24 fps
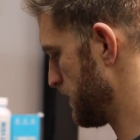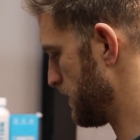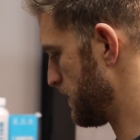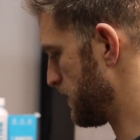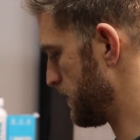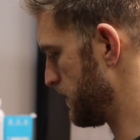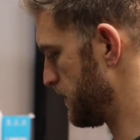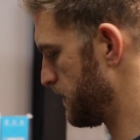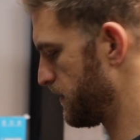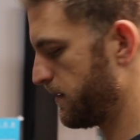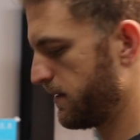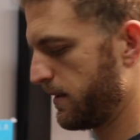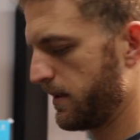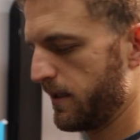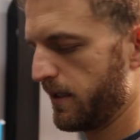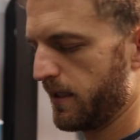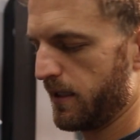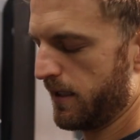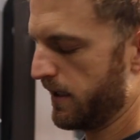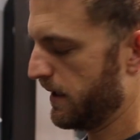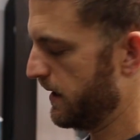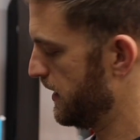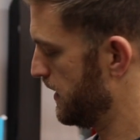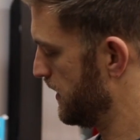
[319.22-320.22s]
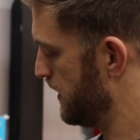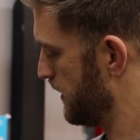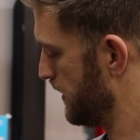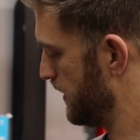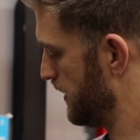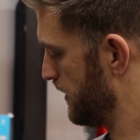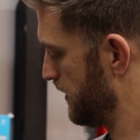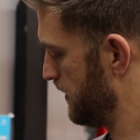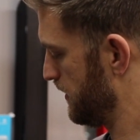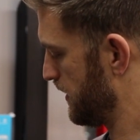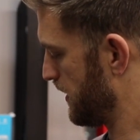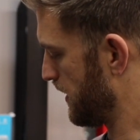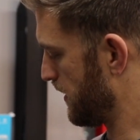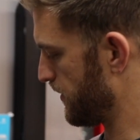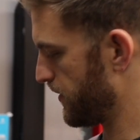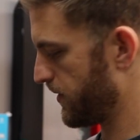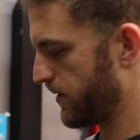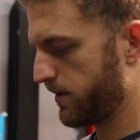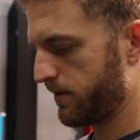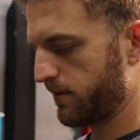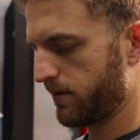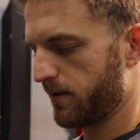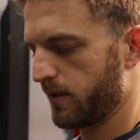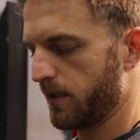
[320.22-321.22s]
on the
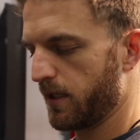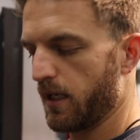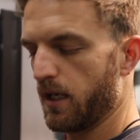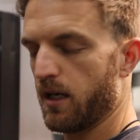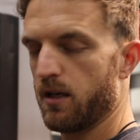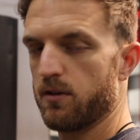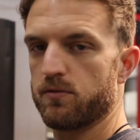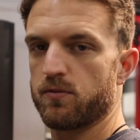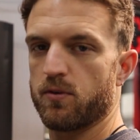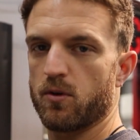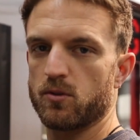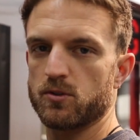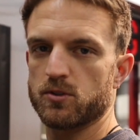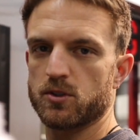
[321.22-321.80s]
counter. Full